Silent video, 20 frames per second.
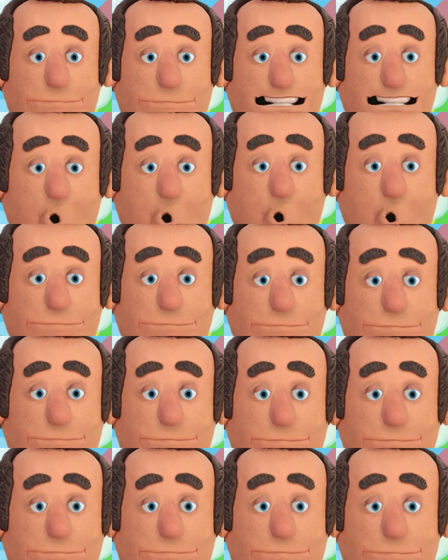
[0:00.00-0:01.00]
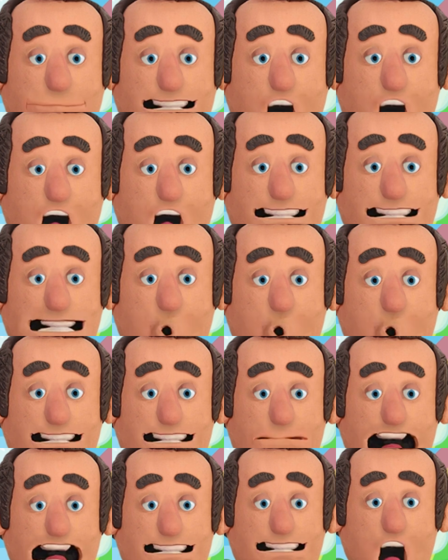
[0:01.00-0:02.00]
2. Carrot juice
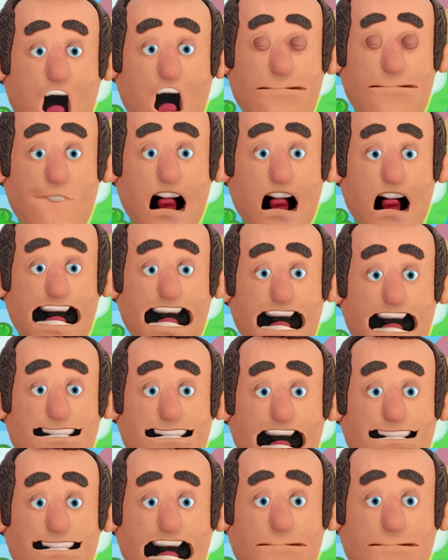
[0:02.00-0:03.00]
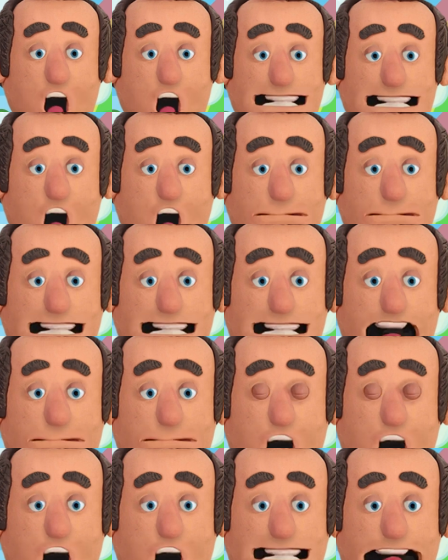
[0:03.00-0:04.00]
makes up for the lack of hemoglobin in the
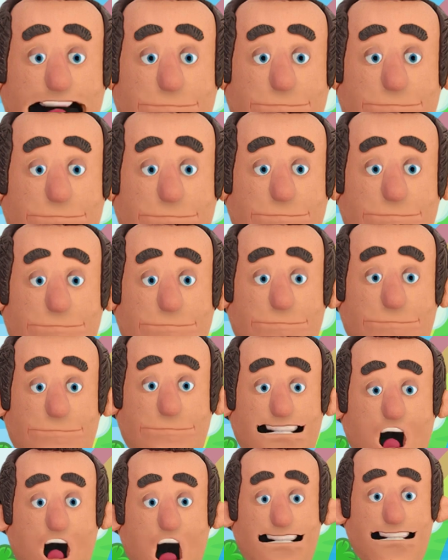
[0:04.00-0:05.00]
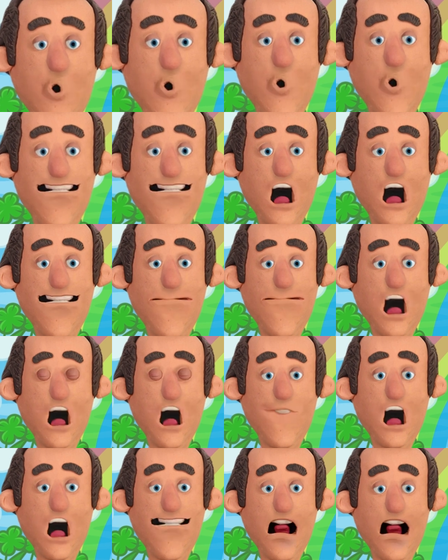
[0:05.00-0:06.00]
body. Carrot juice is
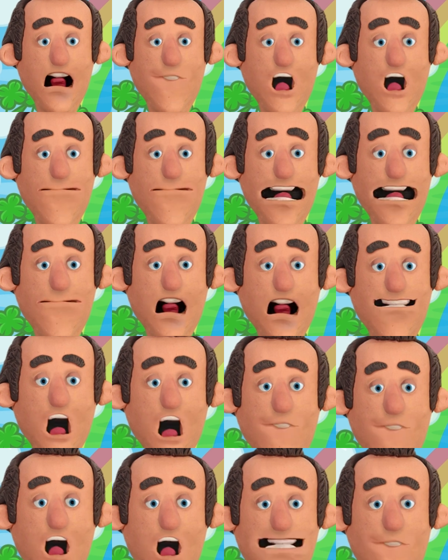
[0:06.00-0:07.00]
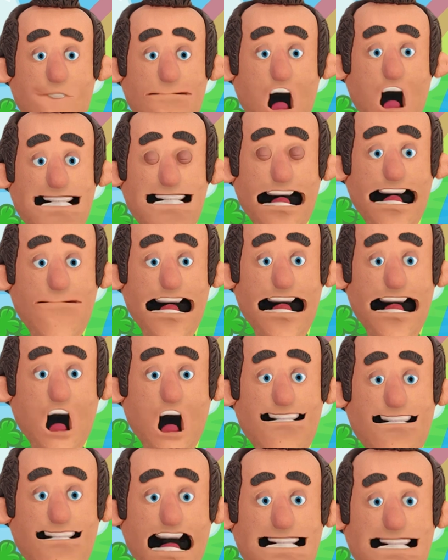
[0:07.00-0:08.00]
beneficial for people suffering from
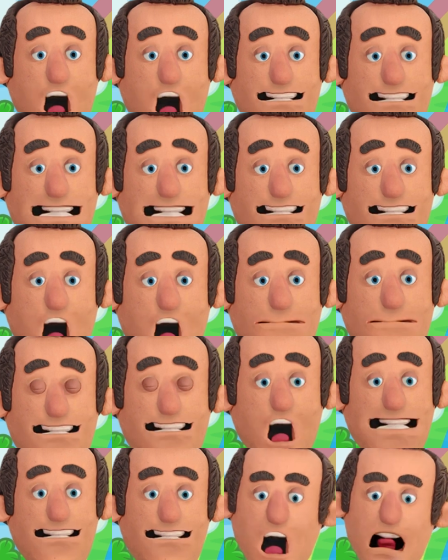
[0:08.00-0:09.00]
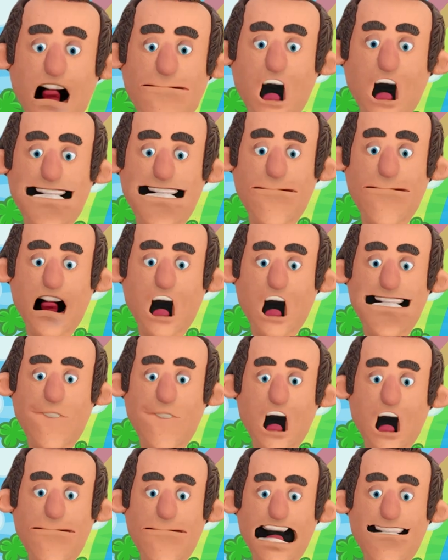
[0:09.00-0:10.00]
anemia, and its consumption helps in blood
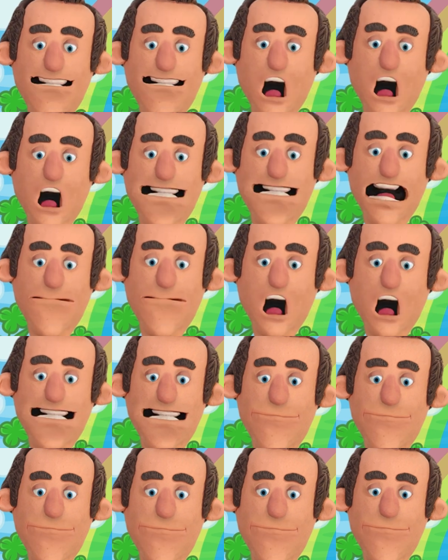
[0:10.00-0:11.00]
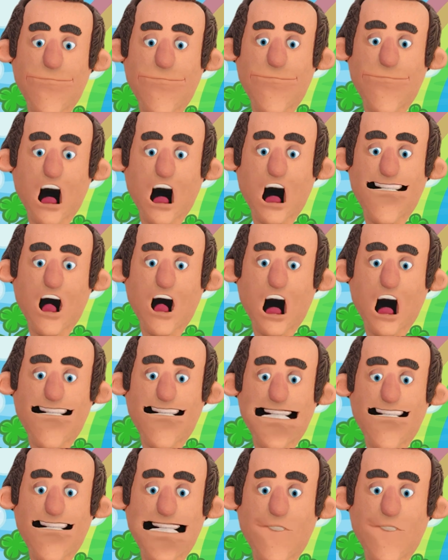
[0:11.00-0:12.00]
formation in the body. It is
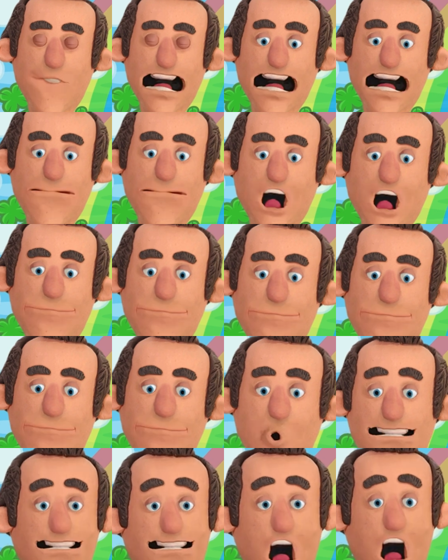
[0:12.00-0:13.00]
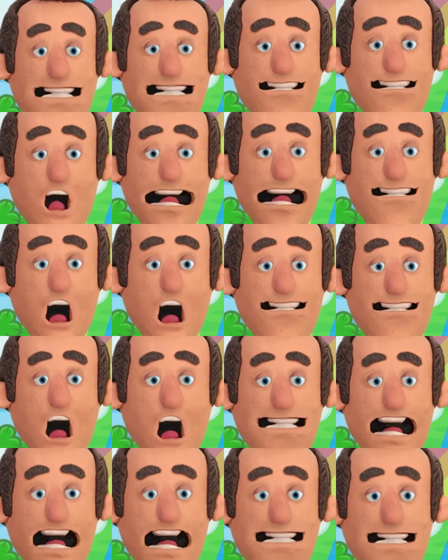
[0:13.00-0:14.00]
rich in fiber, which increases the
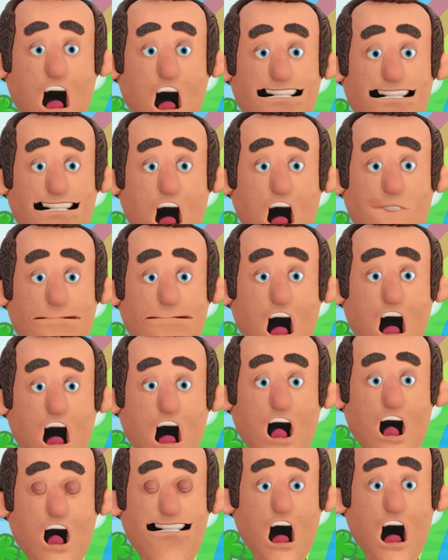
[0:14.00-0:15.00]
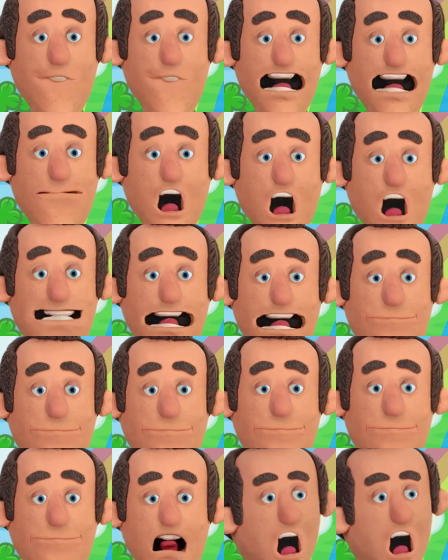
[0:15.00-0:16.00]
digestive power of the body,
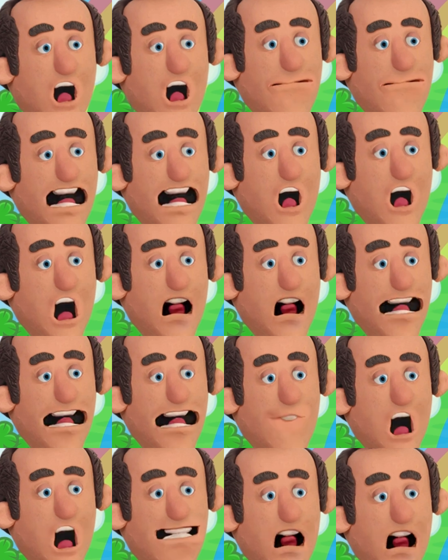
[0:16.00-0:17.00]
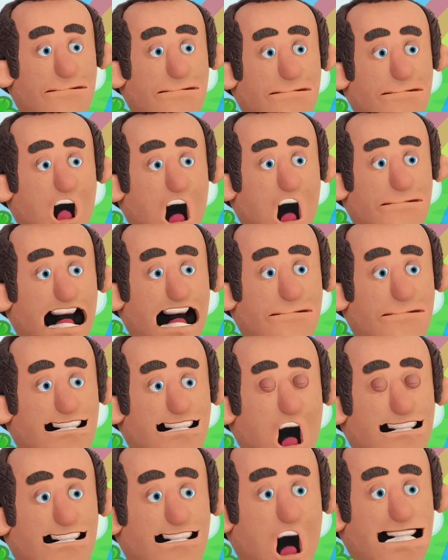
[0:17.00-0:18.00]
thereby relieving the problem
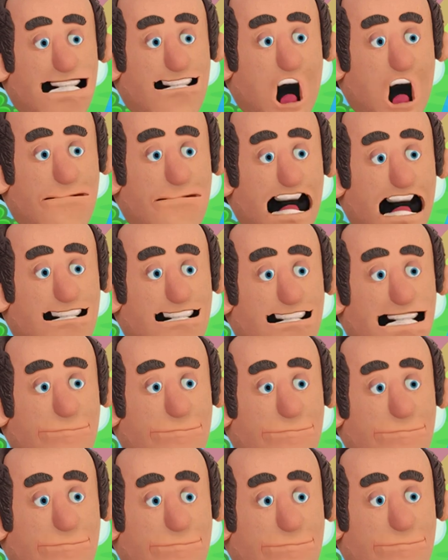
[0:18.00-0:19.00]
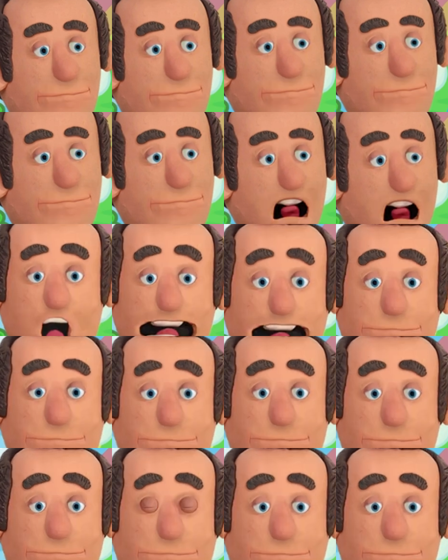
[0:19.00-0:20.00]
of constipation. 3.
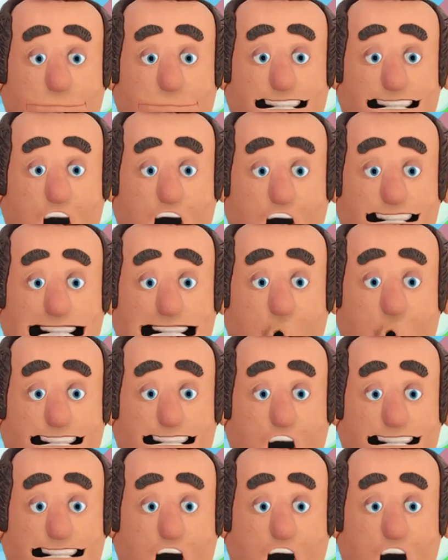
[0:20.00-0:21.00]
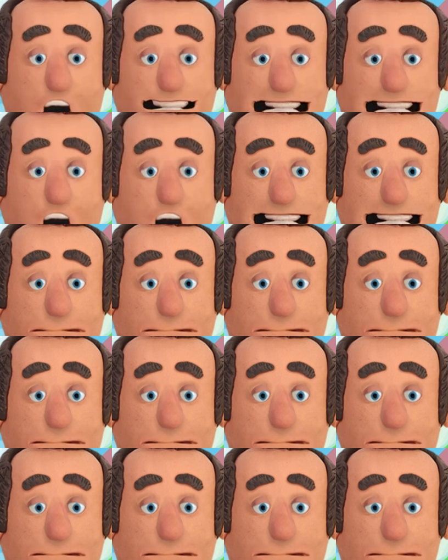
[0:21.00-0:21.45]
Carrot juice is rich in